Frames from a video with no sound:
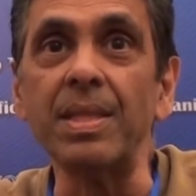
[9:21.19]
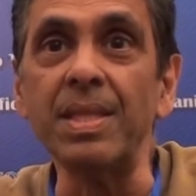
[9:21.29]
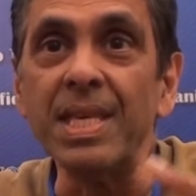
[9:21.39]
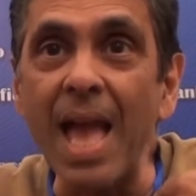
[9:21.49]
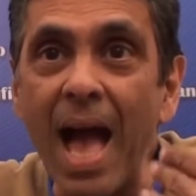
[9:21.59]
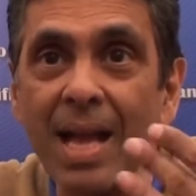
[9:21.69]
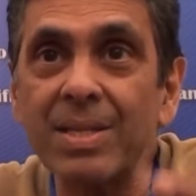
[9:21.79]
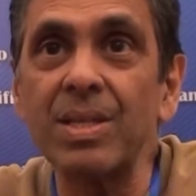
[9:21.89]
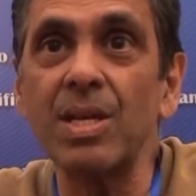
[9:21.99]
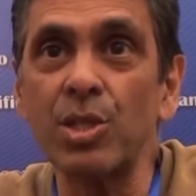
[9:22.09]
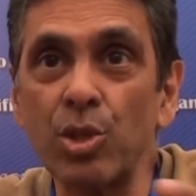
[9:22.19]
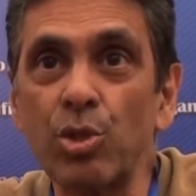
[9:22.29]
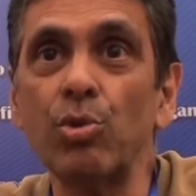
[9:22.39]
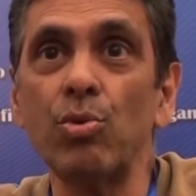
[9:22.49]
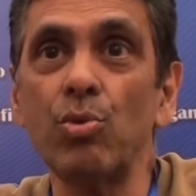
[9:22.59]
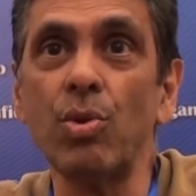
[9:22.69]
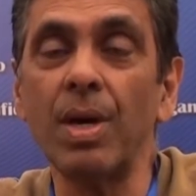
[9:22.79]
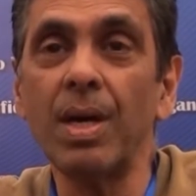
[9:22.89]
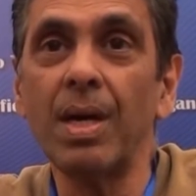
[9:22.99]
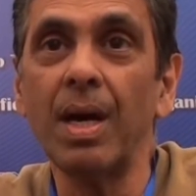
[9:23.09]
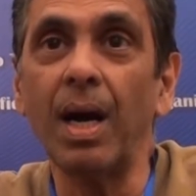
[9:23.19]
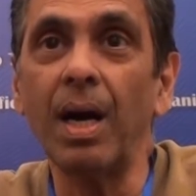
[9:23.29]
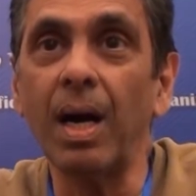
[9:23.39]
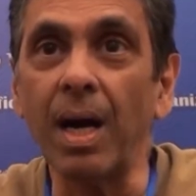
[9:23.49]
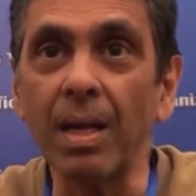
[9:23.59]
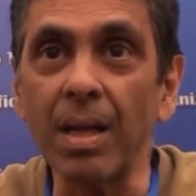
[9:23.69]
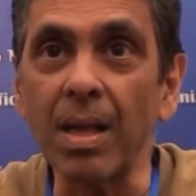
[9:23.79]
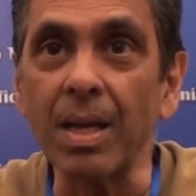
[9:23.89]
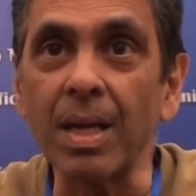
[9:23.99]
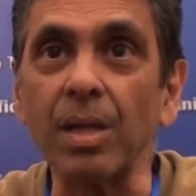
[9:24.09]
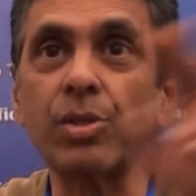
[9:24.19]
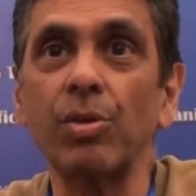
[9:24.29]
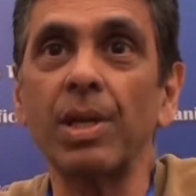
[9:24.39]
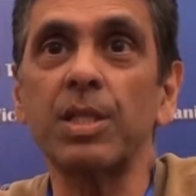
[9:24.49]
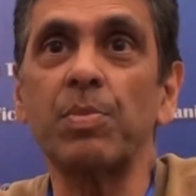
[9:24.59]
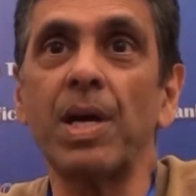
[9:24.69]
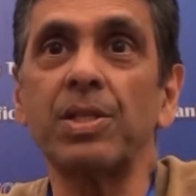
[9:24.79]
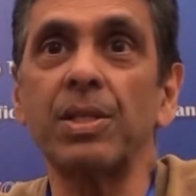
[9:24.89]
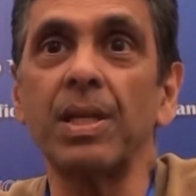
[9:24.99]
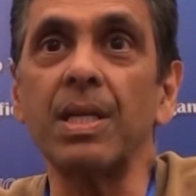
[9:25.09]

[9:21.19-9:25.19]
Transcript: the access to cultural expression